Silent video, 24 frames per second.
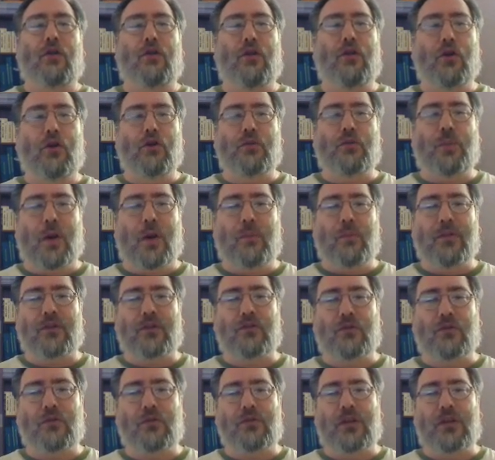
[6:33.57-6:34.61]
Those public
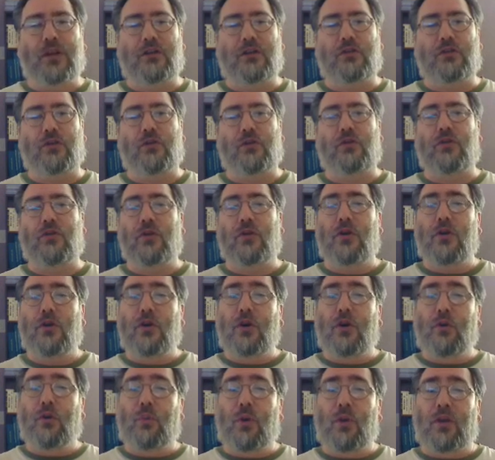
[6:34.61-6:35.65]
school teachers
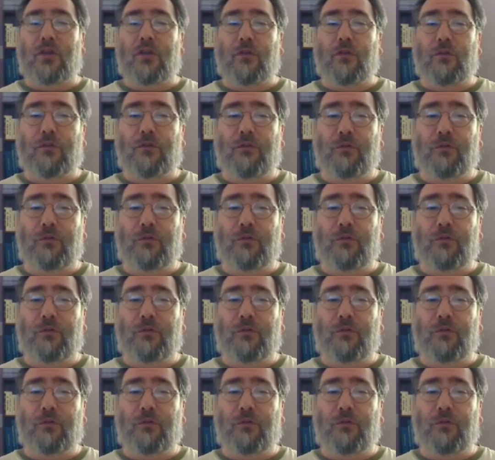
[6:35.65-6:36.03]
with